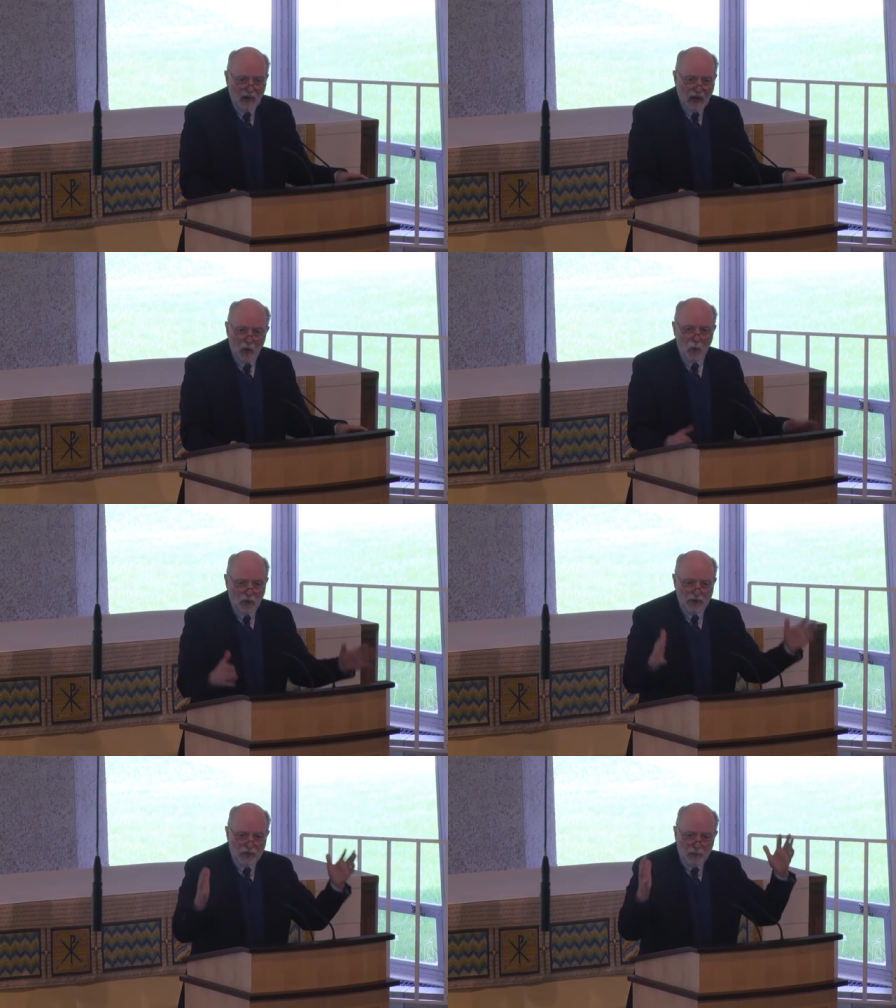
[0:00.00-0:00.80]
our
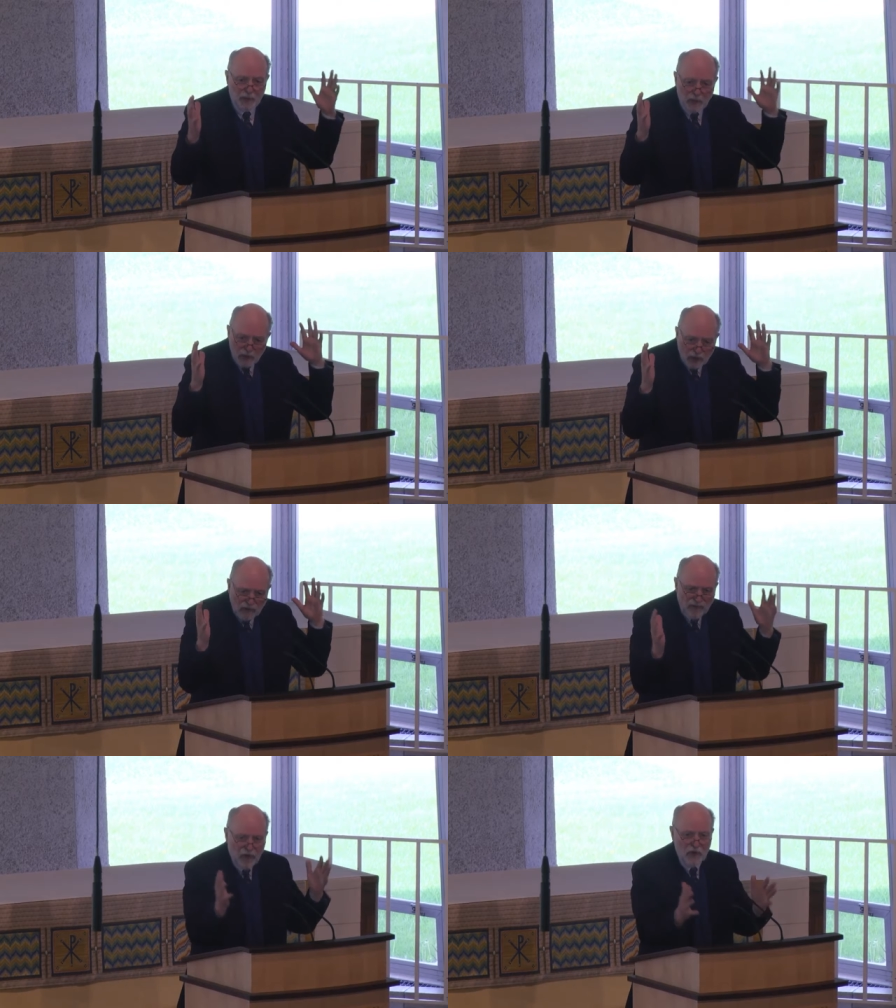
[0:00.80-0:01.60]
worship
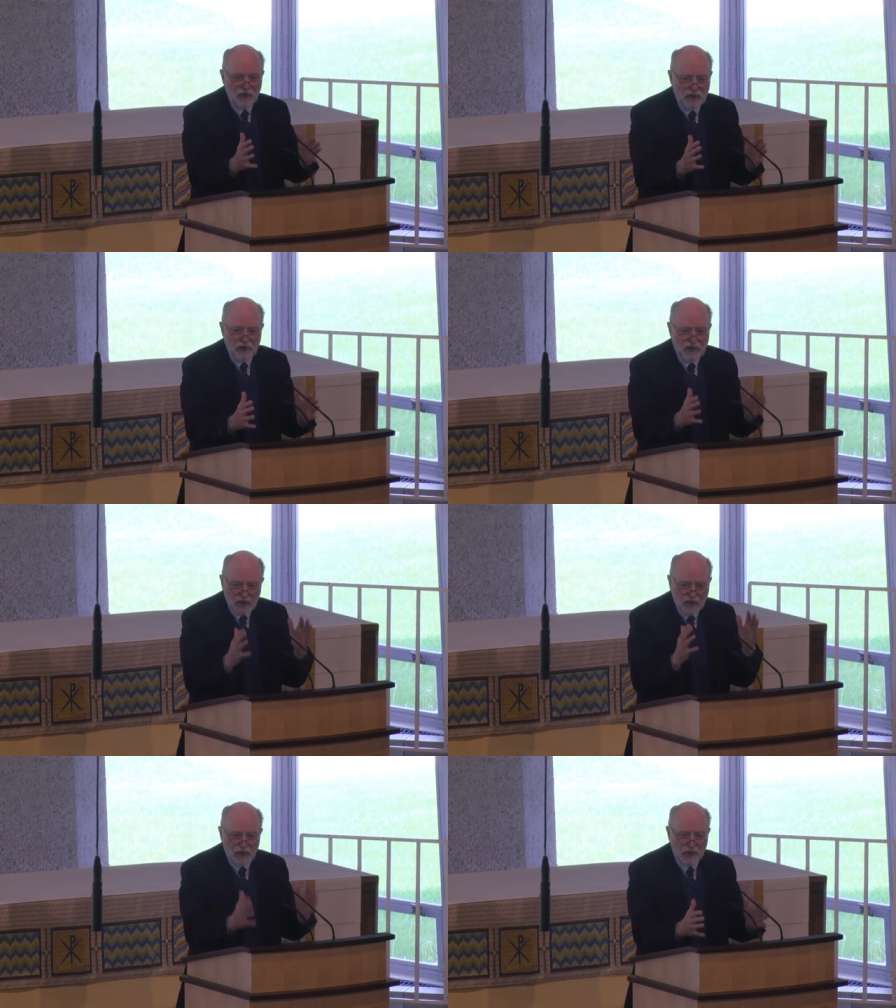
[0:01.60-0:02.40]
focuses
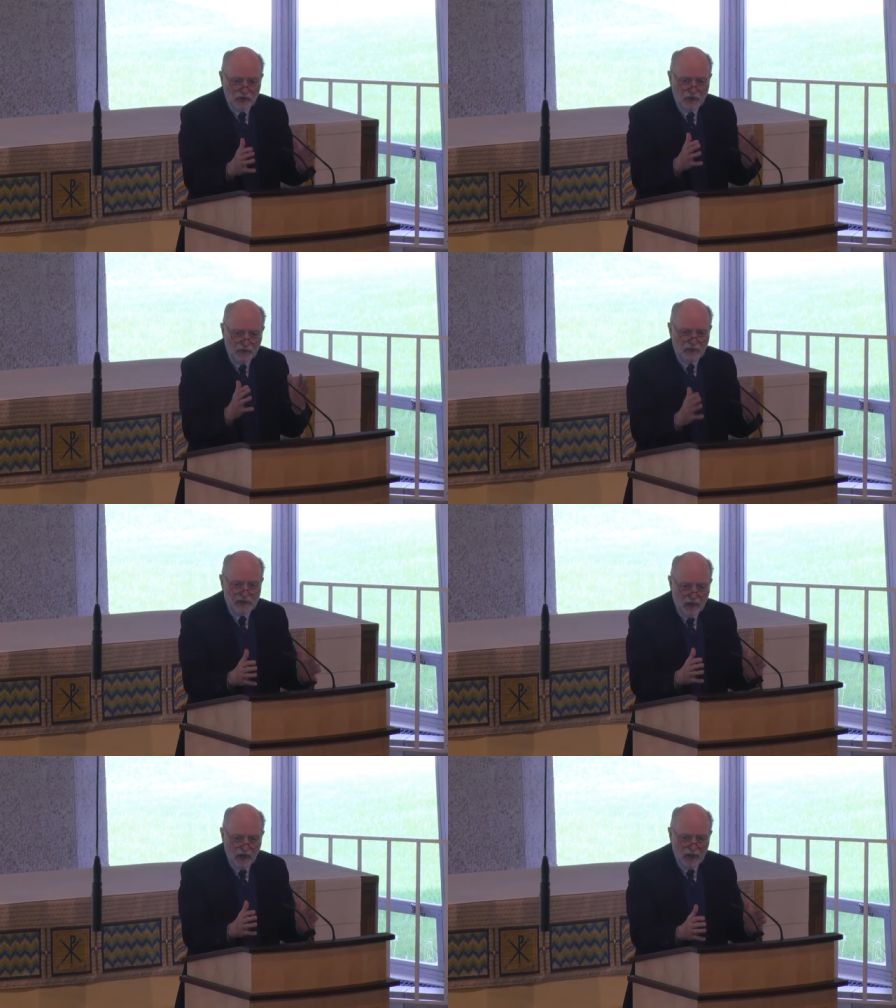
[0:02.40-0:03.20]

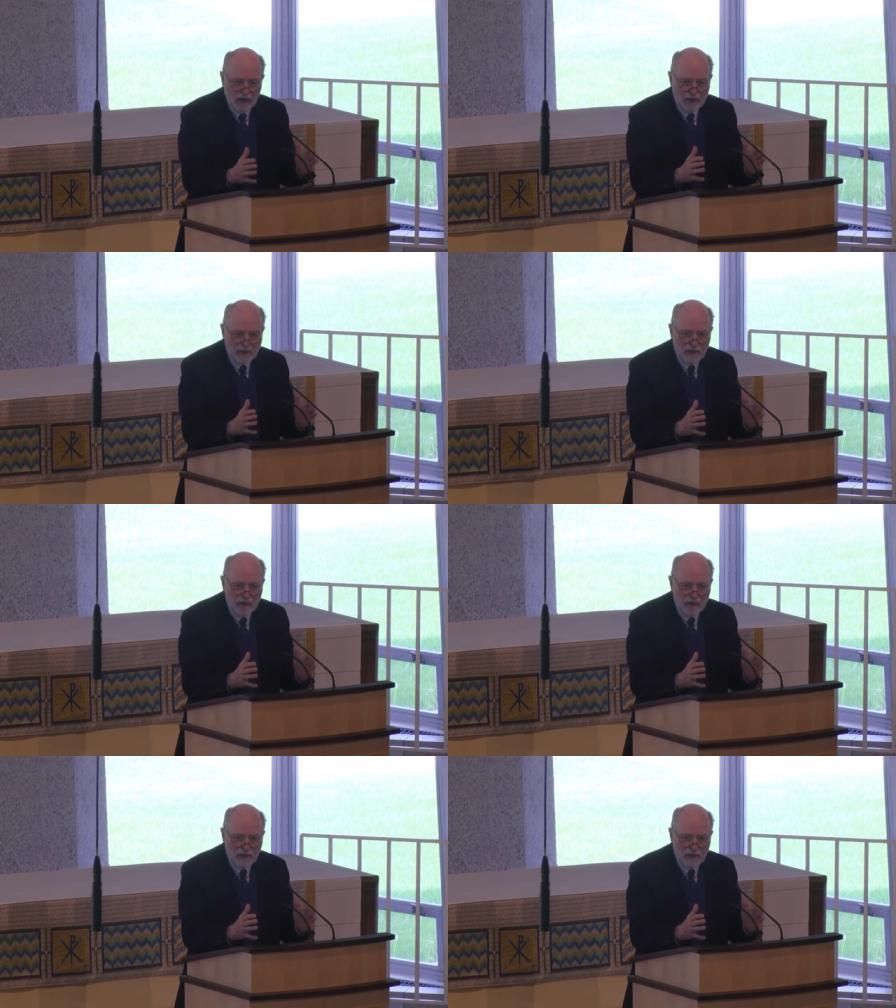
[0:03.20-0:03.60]
exclusively on